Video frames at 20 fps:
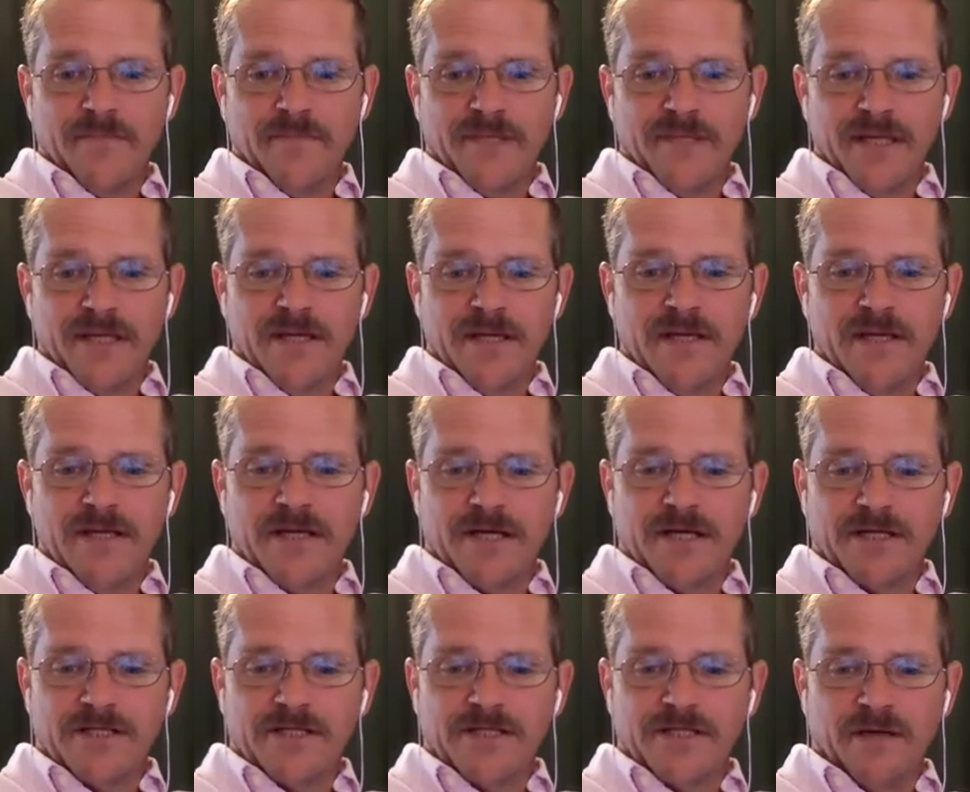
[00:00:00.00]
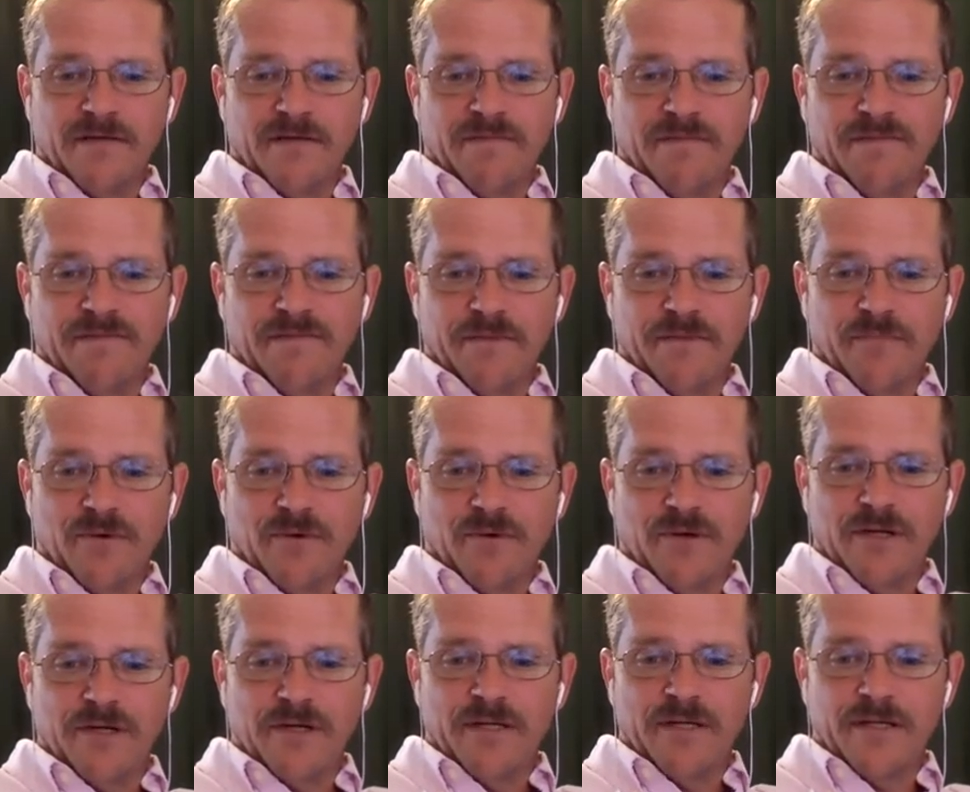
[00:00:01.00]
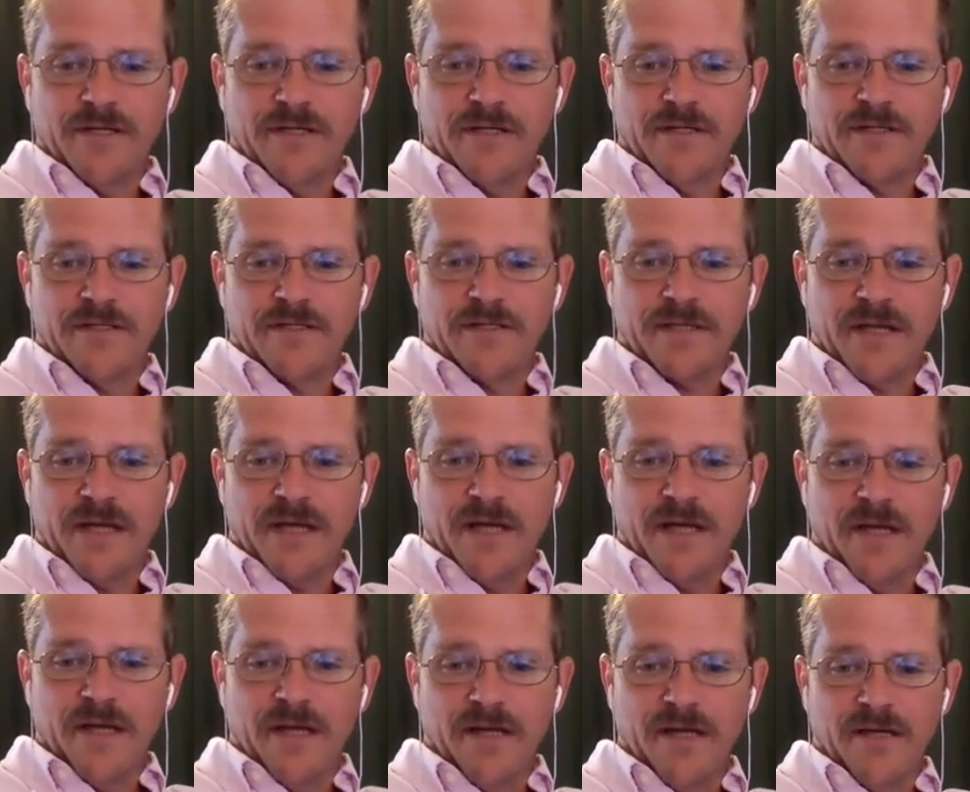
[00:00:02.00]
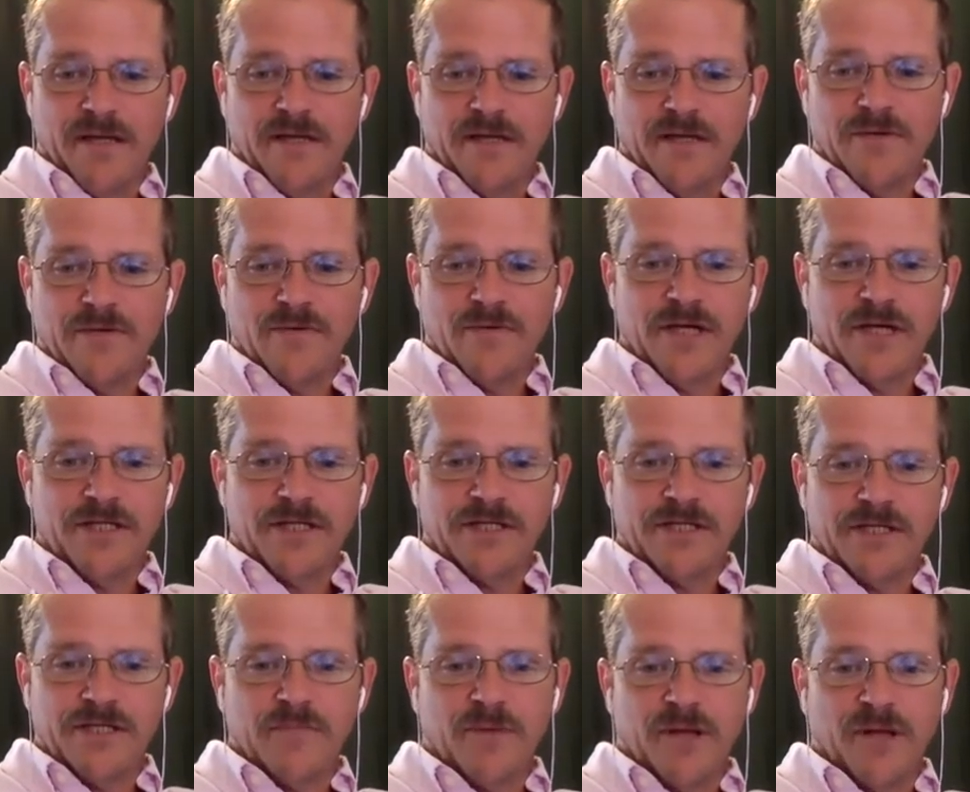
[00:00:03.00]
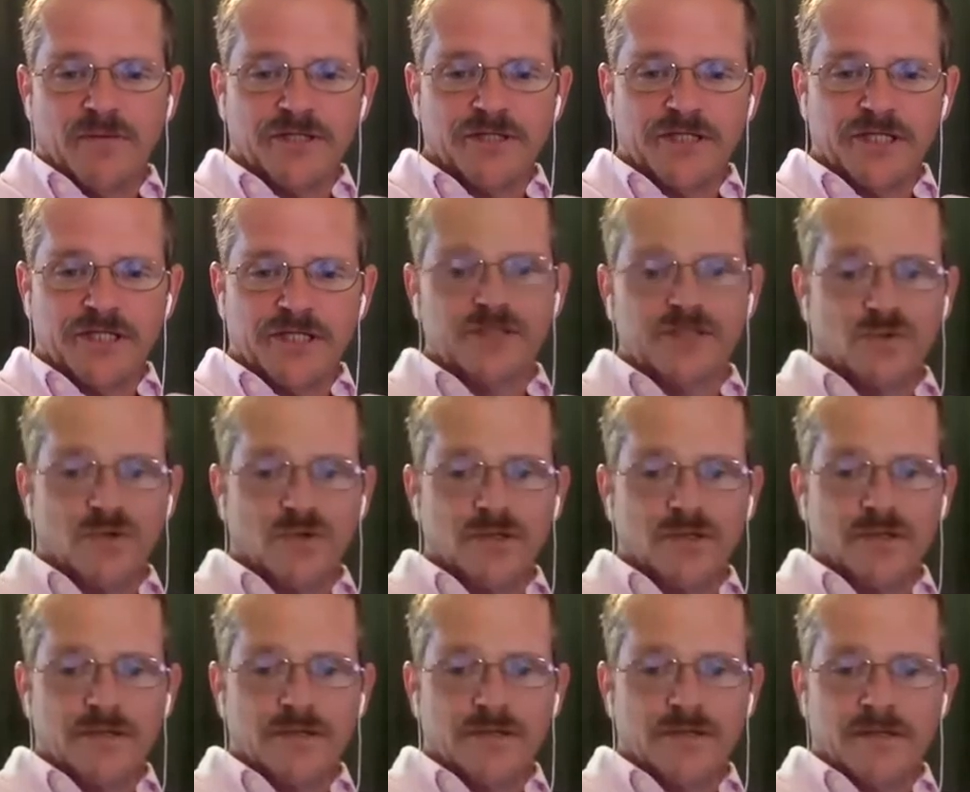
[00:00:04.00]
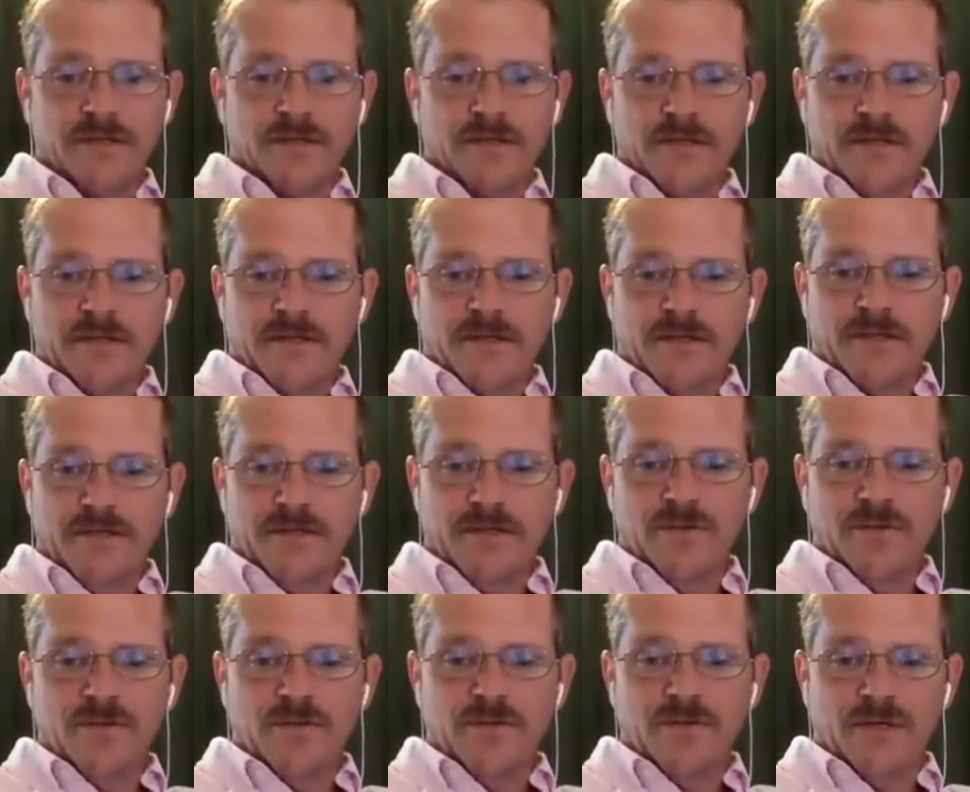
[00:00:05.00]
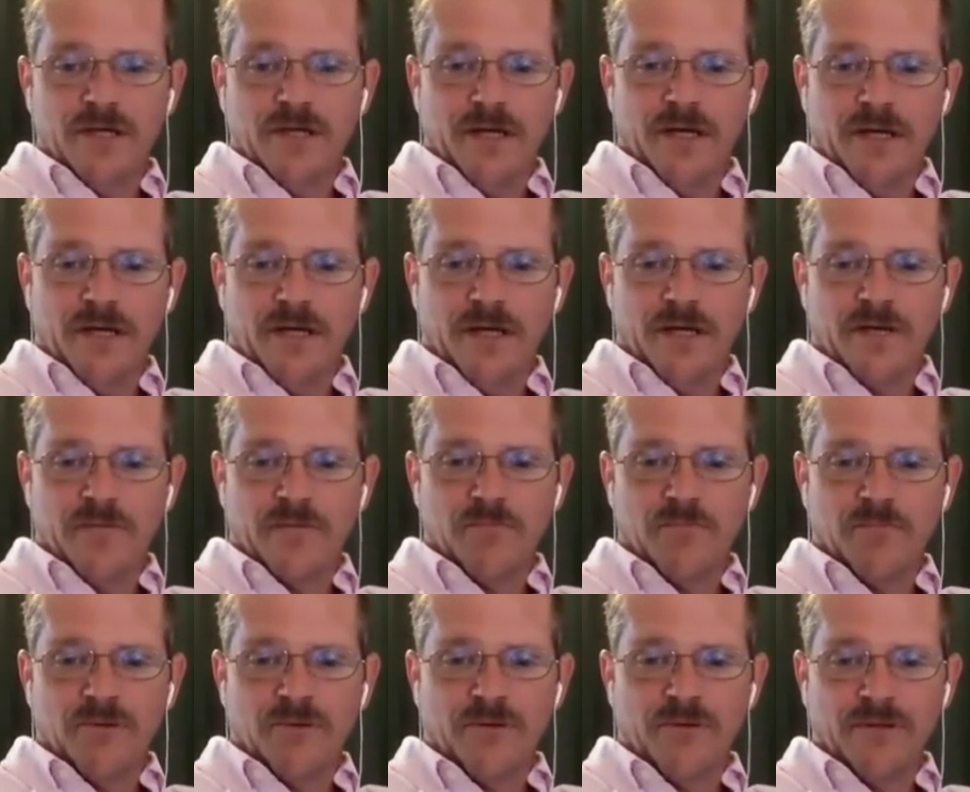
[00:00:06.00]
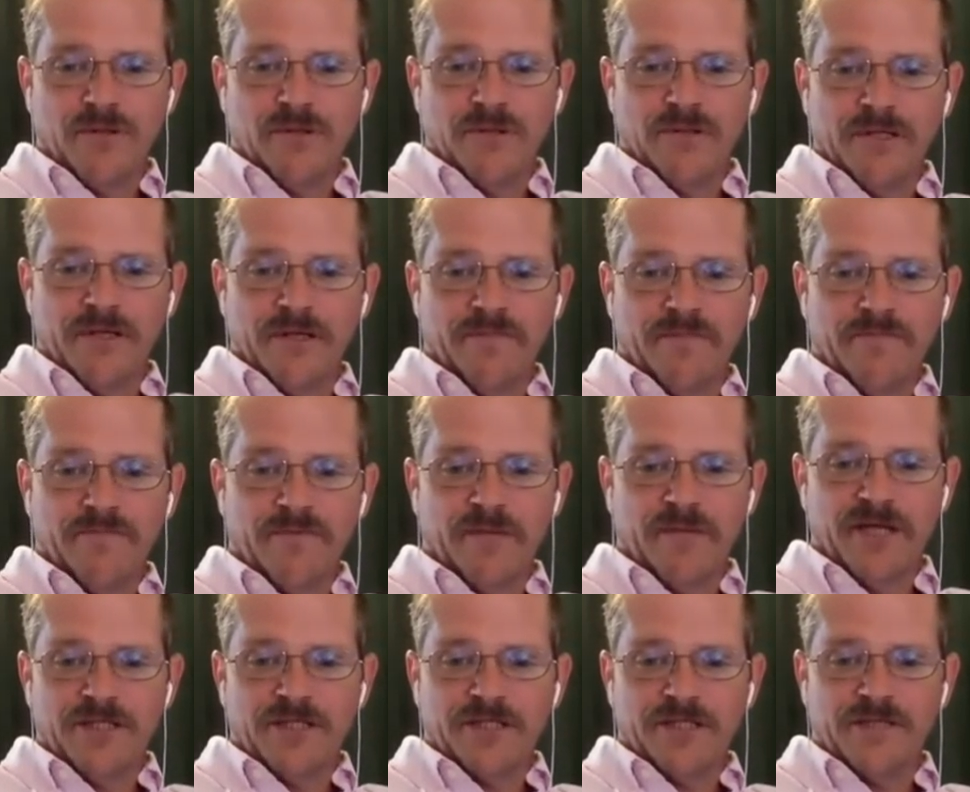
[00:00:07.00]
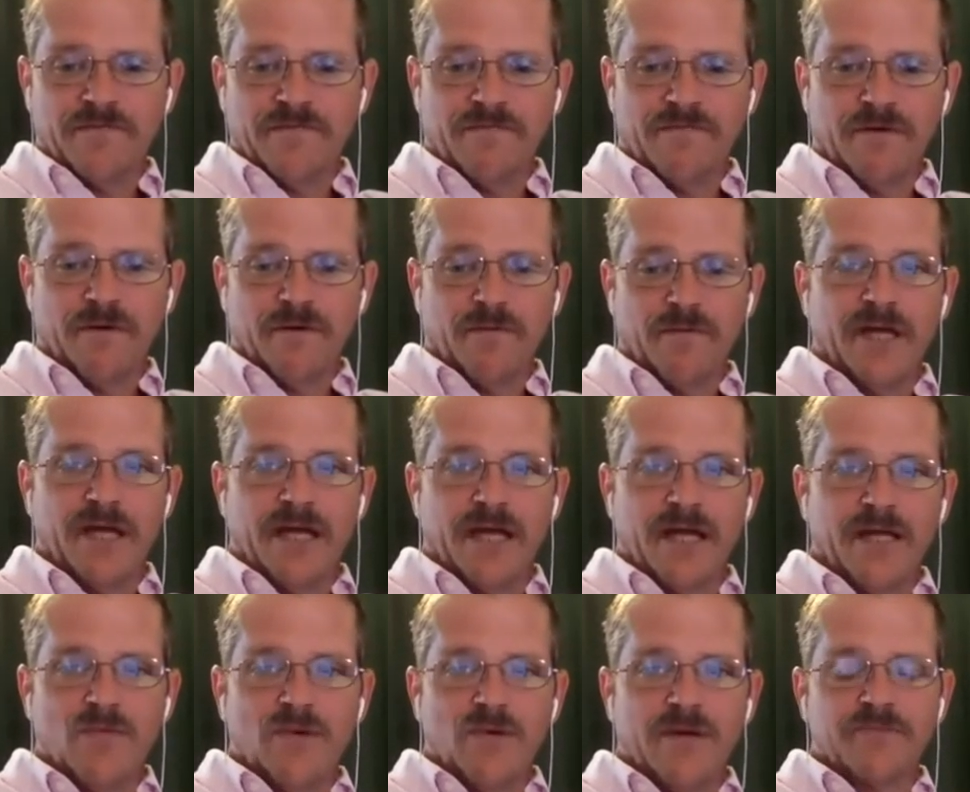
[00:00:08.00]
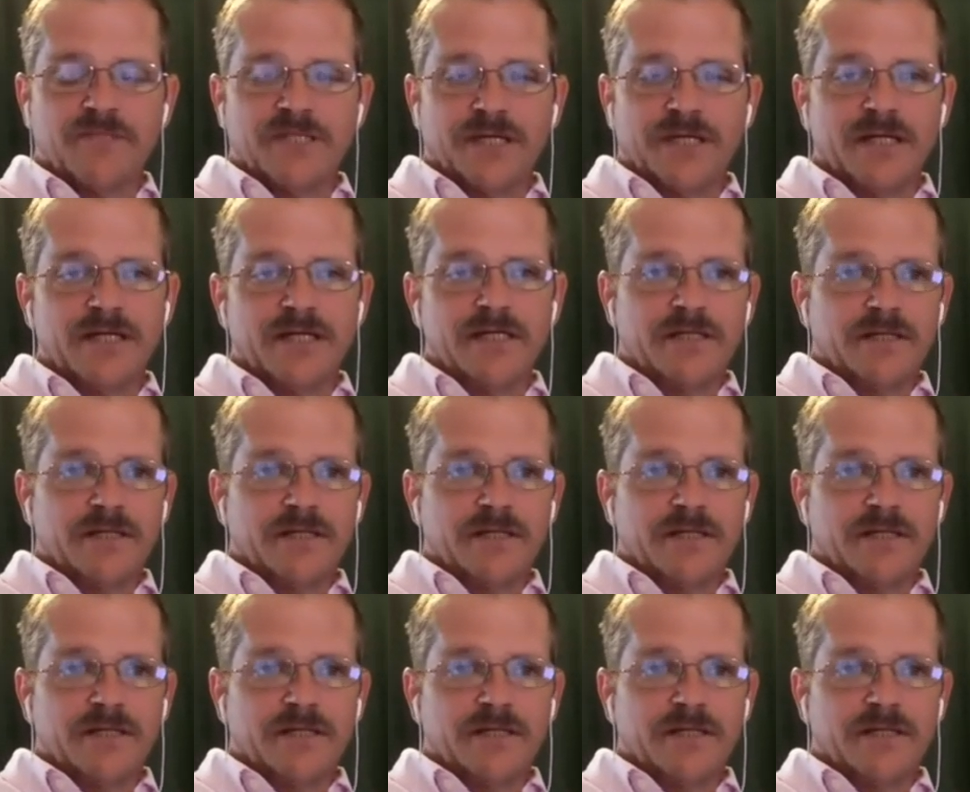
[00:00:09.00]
In a nutshell, Flipboard is a curation and publishing tool. You can pull information from any website